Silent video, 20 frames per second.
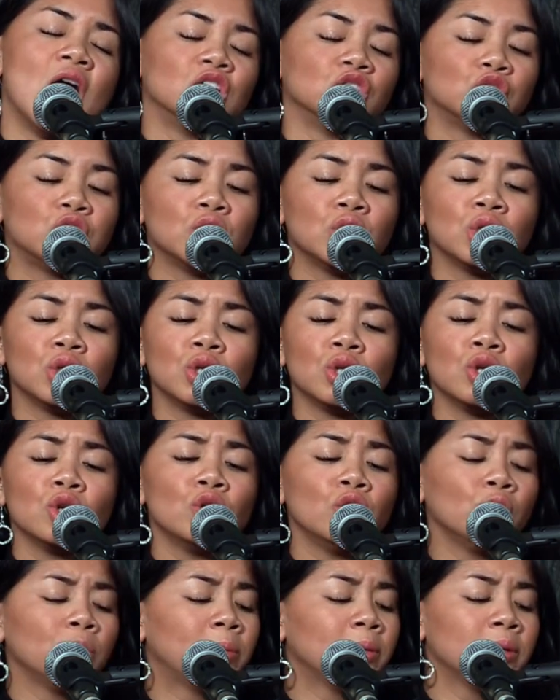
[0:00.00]
Do
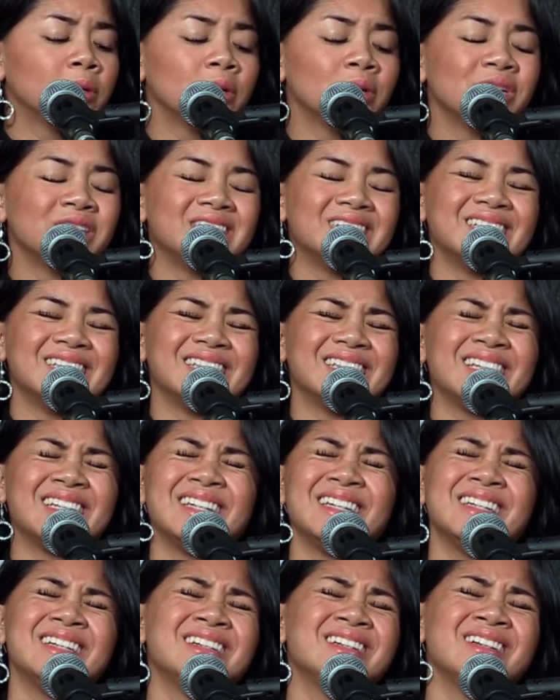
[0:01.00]
you
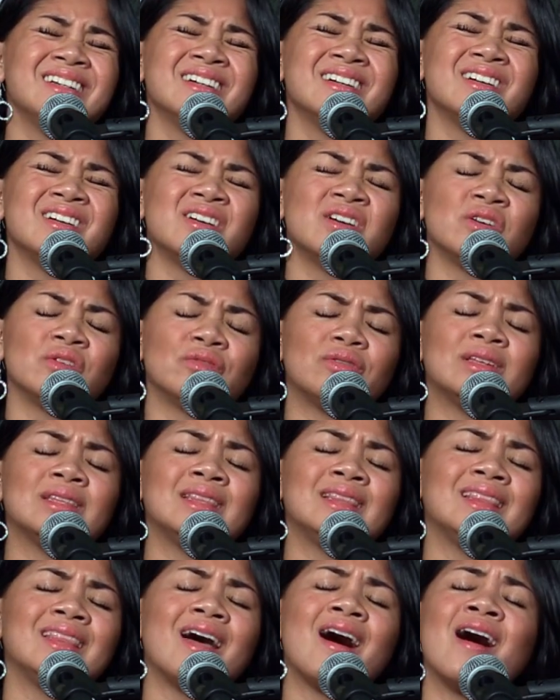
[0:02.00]
believe
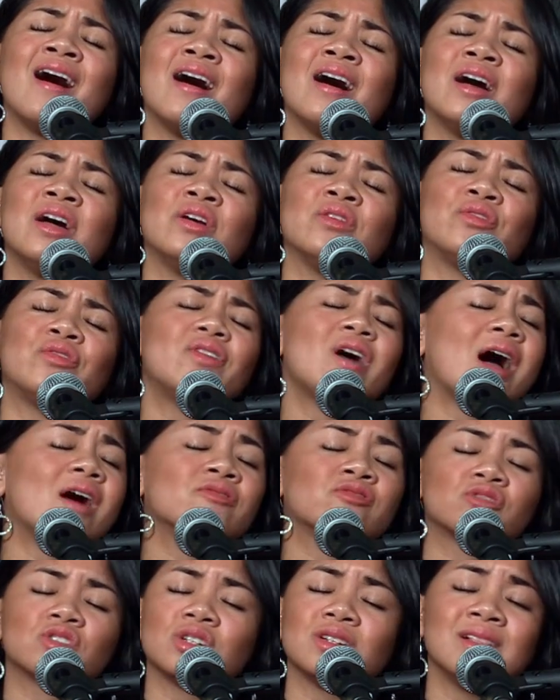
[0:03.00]
in life
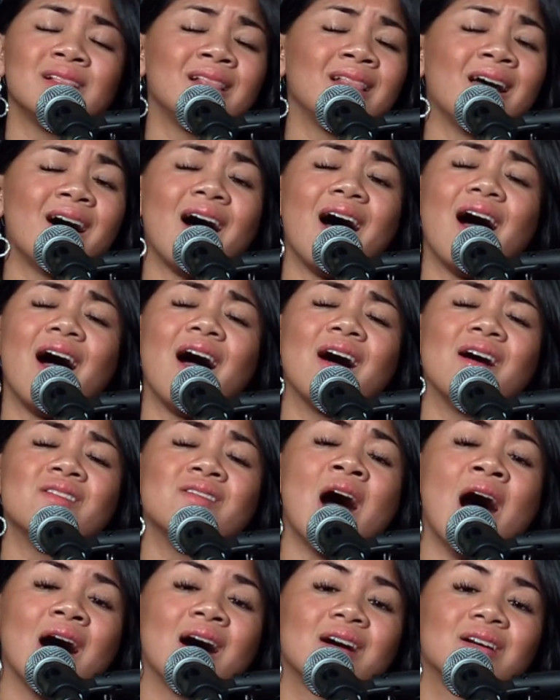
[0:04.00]
after love?